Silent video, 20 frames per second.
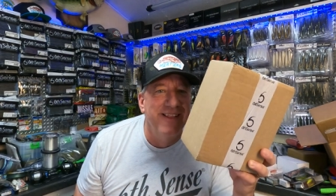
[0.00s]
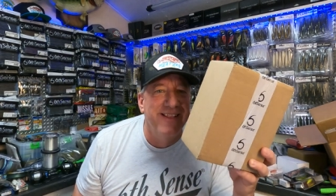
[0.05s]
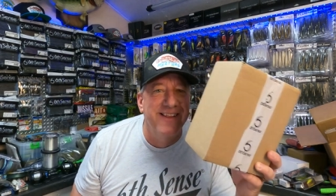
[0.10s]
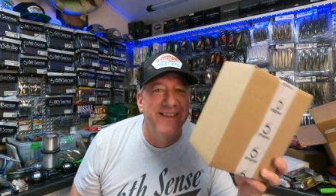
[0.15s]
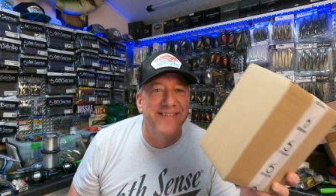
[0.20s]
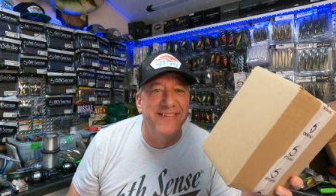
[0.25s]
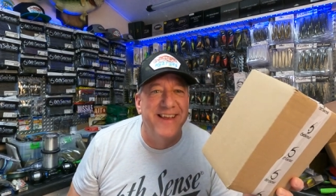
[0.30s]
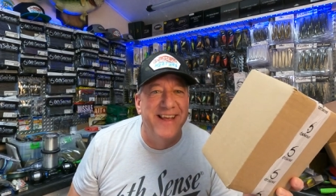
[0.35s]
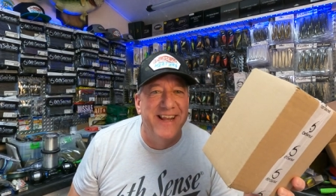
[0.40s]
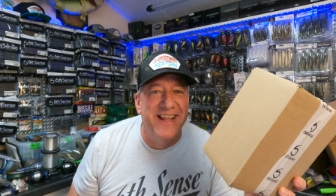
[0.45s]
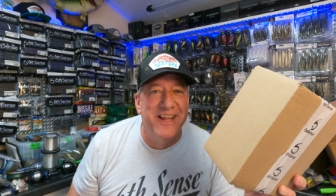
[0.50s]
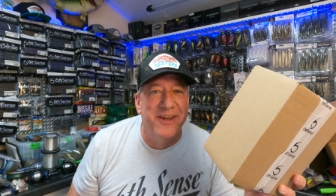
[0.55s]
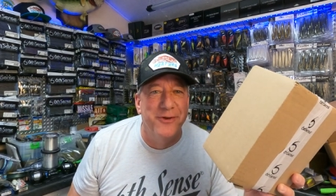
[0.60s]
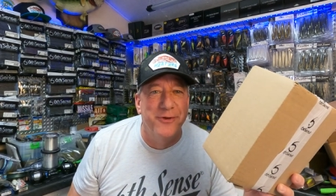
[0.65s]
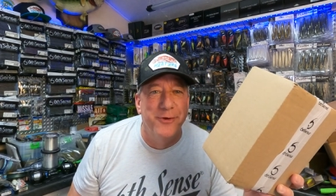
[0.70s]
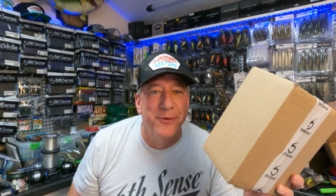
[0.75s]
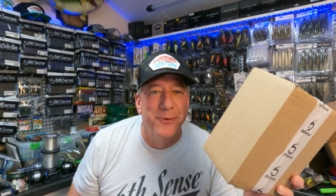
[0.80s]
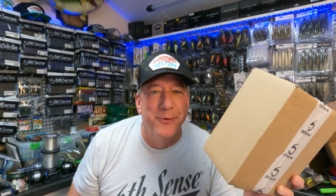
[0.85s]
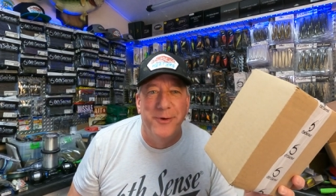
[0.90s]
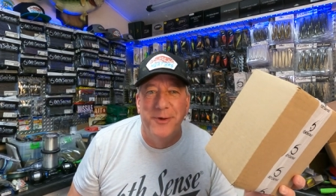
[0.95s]
Let's get
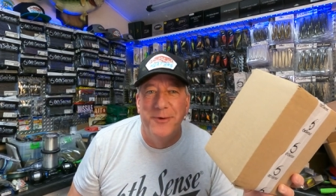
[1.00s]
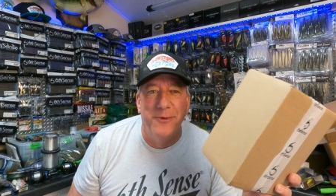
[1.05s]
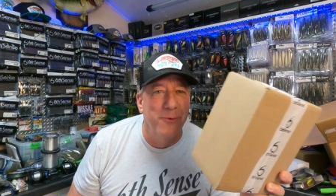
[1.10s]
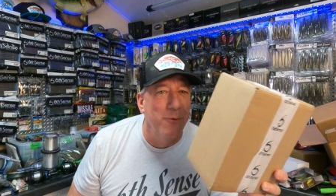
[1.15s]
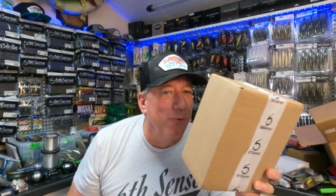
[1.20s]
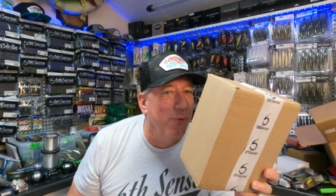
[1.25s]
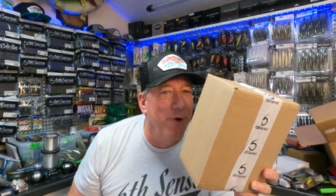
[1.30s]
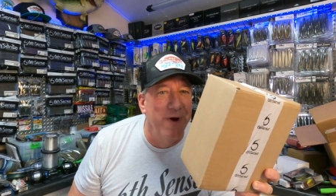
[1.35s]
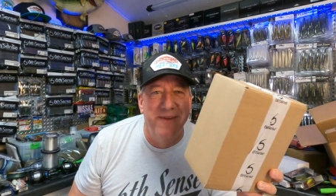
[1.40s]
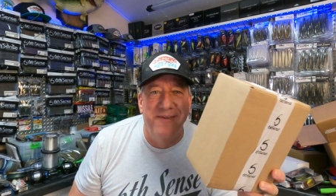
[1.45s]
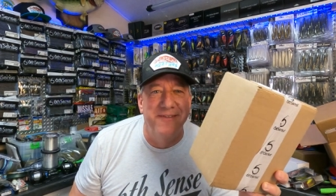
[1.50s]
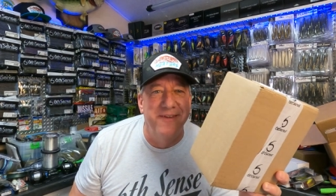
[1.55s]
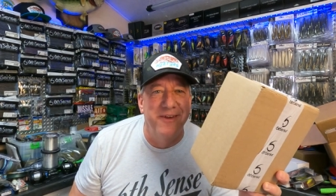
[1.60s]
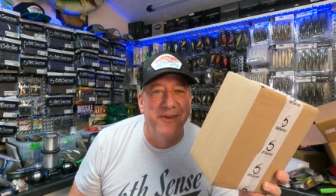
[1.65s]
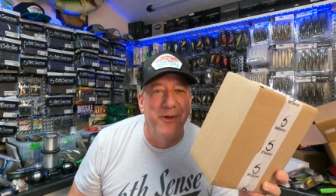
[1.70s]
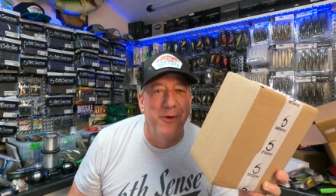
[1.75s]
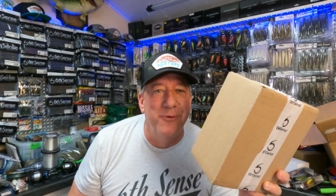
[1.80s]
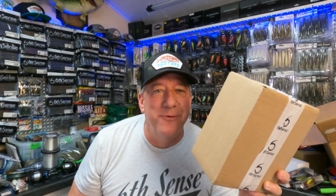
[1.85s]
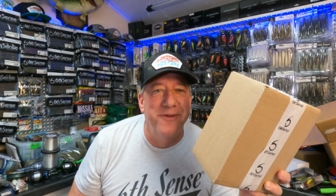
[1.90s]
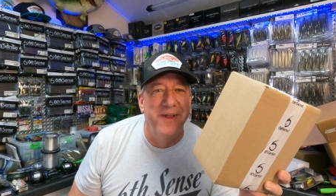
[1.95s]
into it,
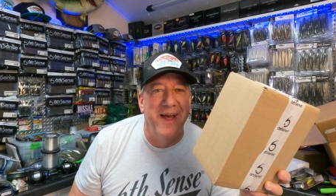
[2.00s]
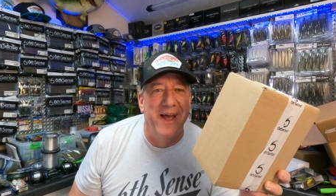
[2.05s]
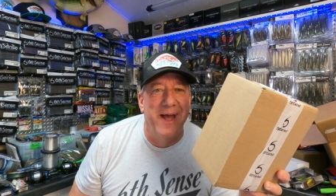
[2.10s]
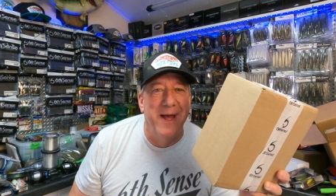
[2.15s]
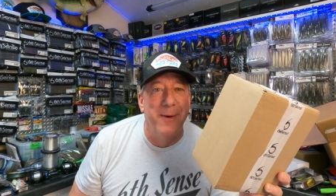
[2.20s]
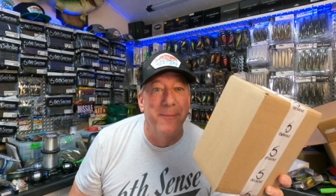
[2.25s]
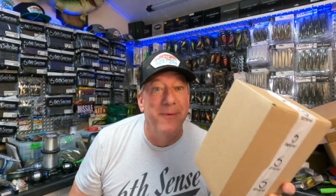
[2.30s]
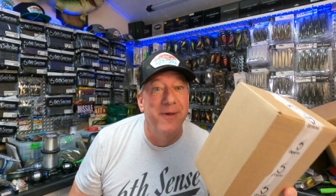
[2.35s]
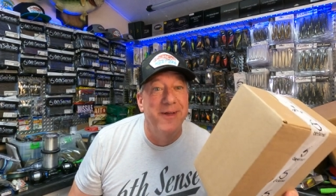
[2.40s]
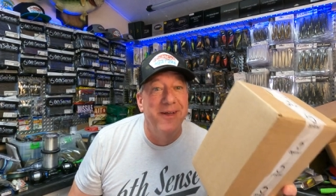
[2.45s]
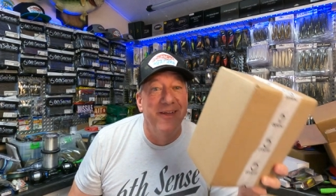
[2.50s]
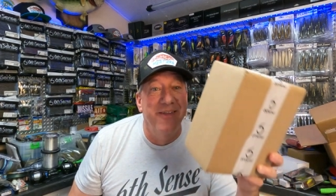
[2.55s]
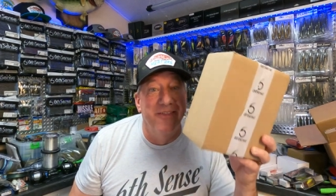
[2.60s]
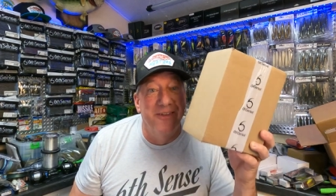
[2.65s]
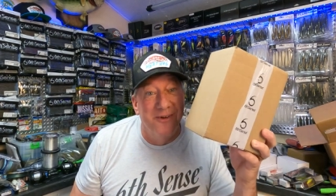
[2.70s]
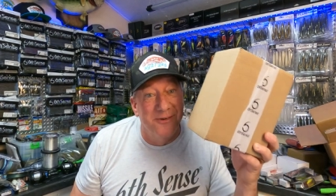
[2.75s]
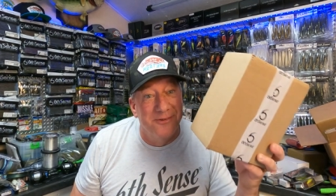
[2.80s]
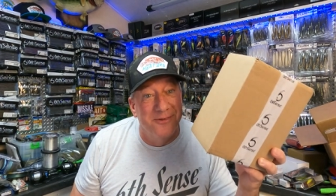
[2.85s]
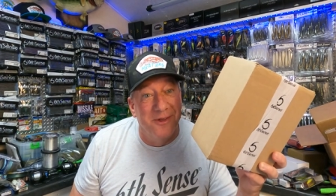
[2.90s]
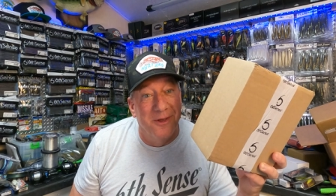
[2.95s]
wasting no time.
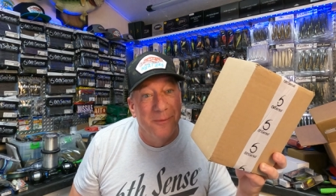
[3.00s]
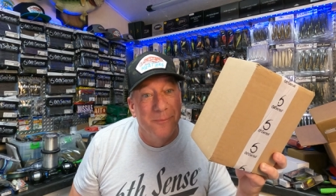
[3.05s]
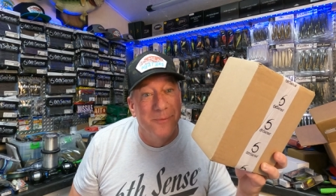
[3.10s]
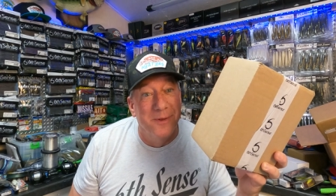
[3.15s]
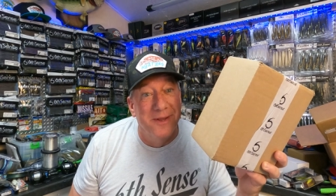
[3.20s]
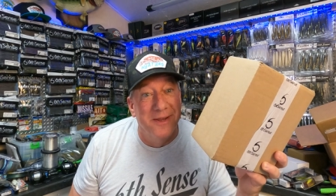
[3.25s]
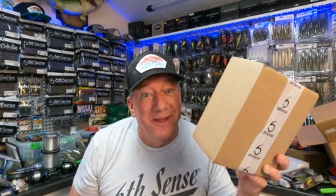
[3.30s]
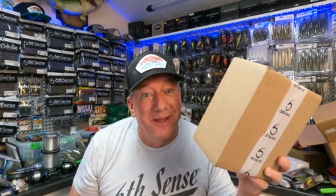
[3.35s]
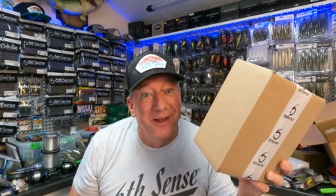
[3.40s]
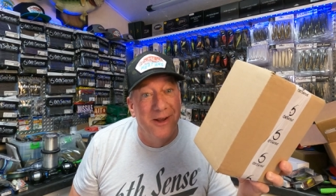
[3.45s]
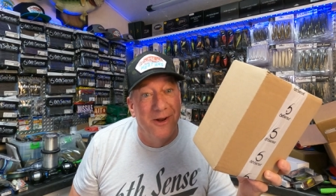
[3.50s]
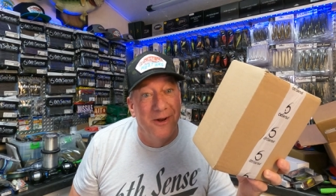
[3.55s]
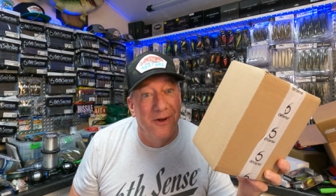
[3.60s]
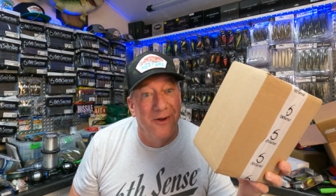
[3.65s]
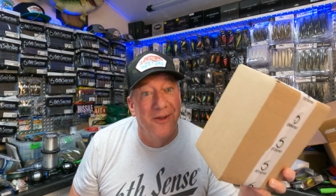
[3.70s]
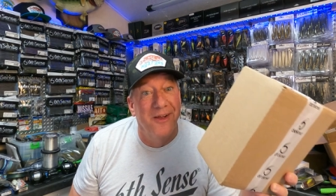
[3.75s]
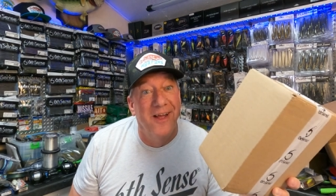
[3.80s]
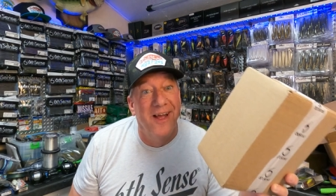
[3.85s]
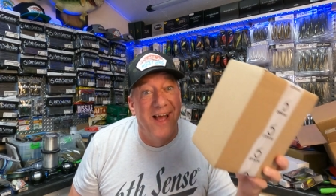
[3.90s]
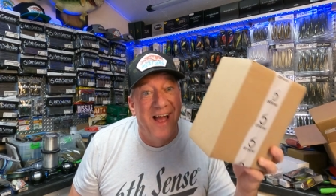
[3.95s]
There's something in
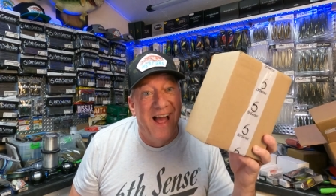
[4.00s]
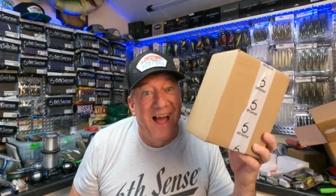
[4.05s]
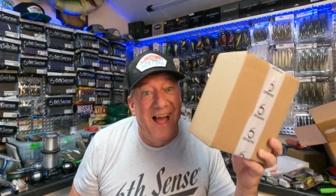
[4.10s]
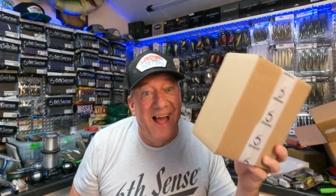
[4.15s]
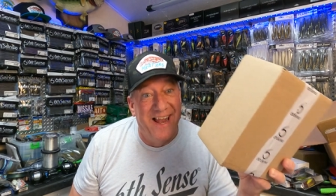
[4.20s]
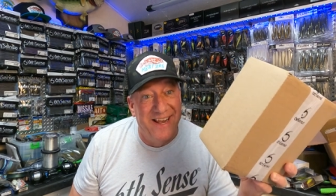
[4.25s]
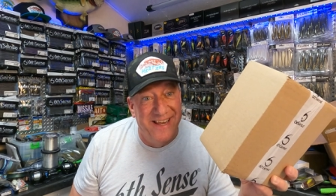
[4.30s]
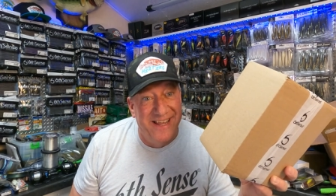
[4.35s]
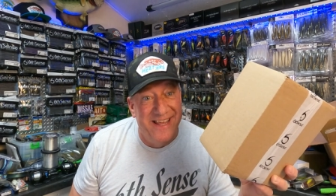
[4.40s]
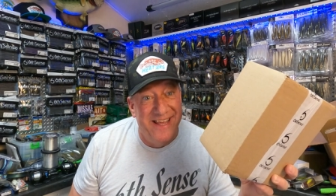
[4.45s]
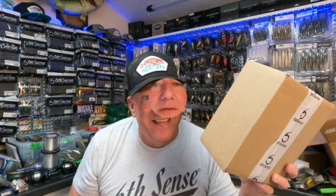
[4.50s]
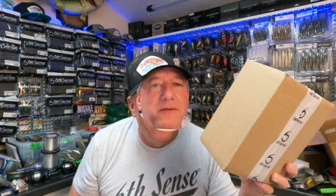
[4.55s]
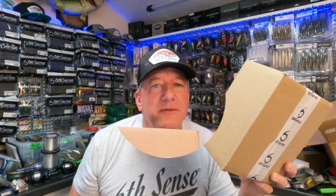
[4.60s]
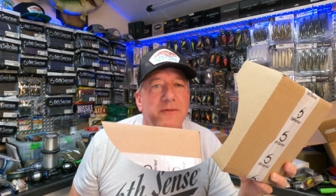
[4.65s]
here I need.